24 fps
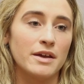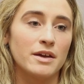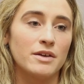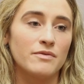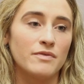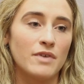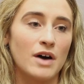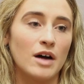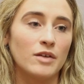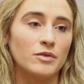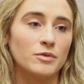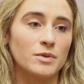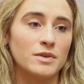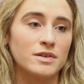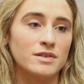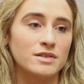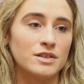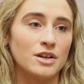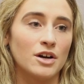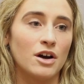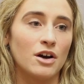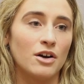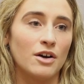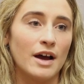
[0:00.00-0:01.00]
involved with
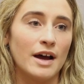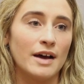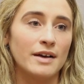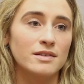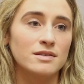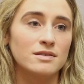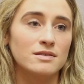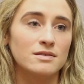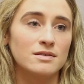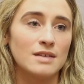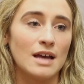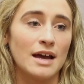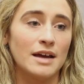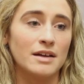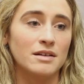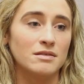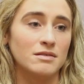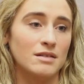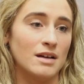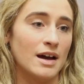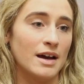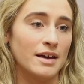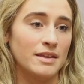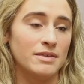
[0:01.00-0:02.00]
CRS, and
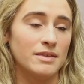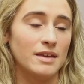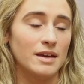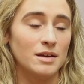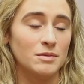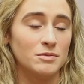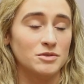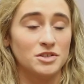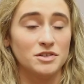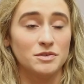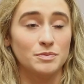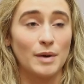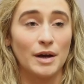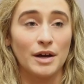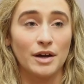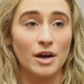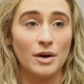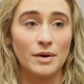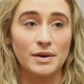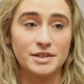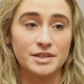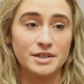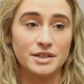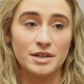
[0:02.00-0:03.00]
I think just by
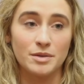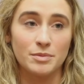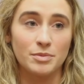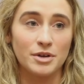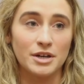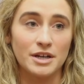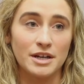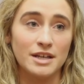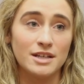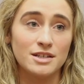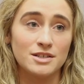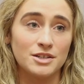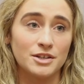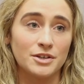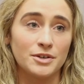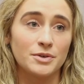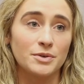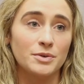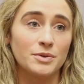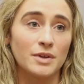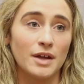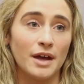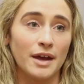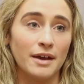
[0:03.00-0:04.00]
going to Cabrini too,
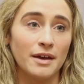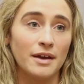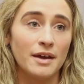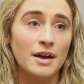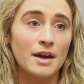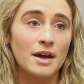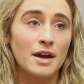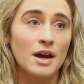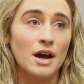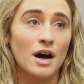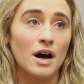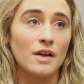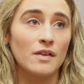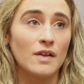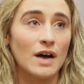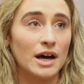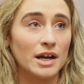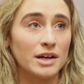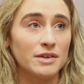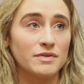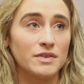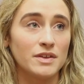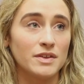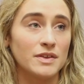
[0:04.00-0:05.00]
a lot
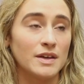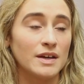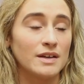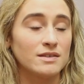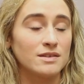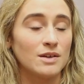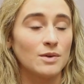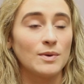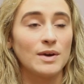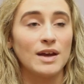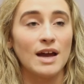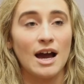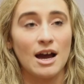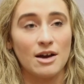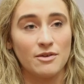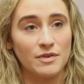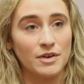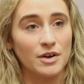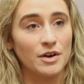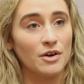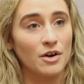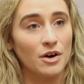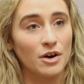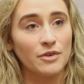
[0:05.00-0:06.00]
of the things that we have
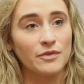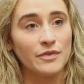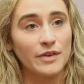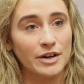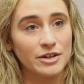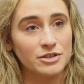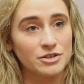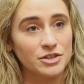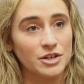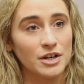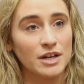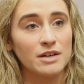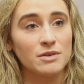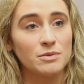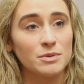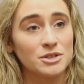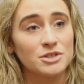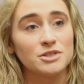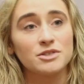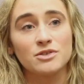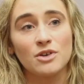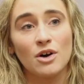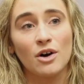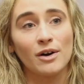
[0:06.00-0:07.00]
here are fair trade, which
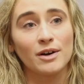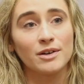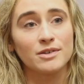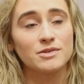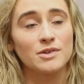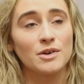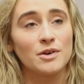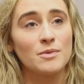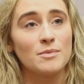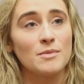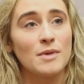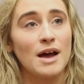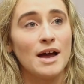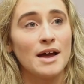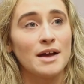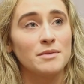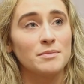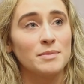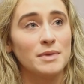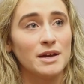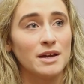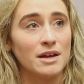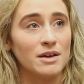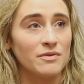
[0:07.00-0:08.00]
is awesome. And
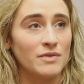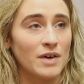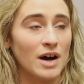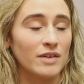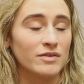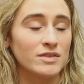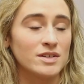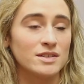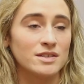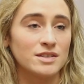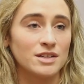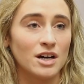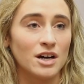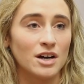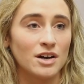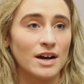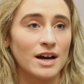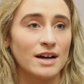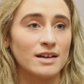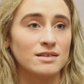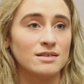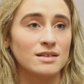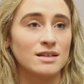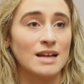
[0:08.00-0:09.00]
being involved in
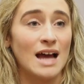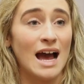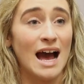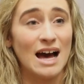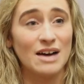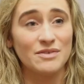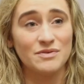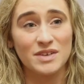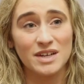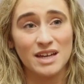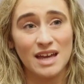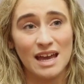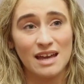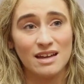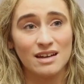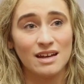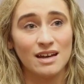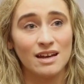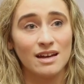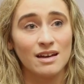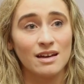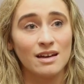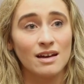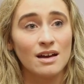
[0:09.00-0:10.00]
CRS and
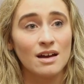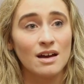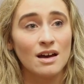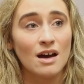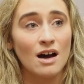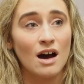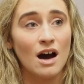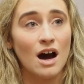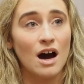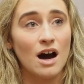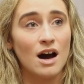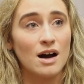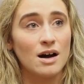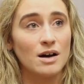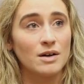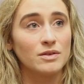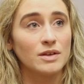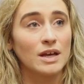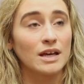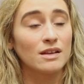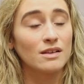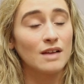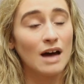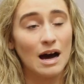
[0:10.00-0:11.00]
advocating,
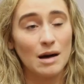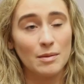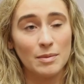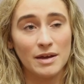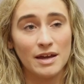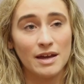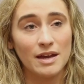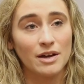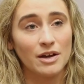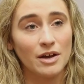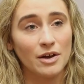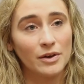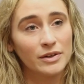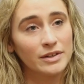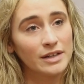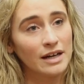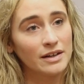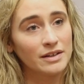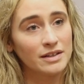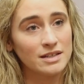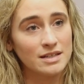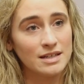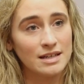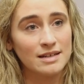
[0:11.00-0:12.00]
lobbying, going down
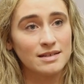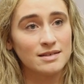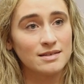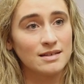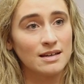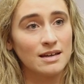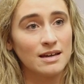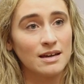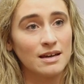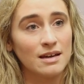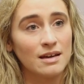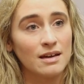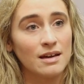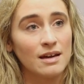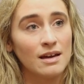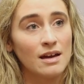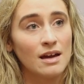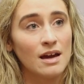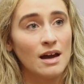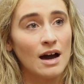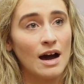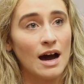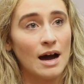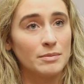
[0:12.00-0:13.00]
to DC,
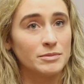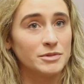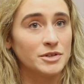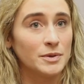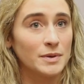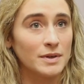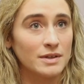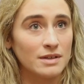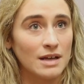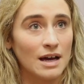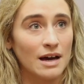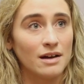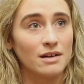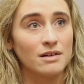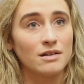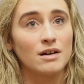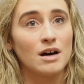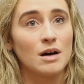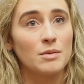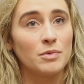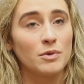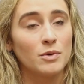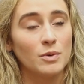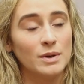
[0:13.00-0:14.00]
I'm doing that in a
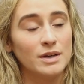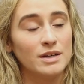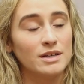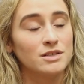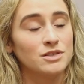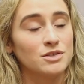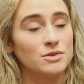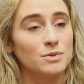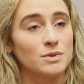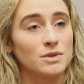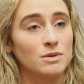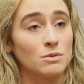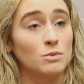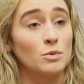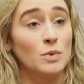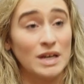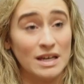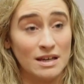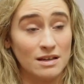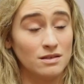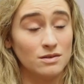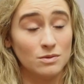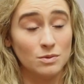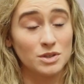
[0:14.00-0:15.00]
couple weeks,
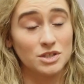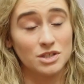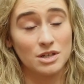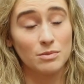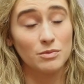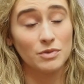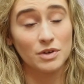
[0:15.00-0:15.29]
which I'm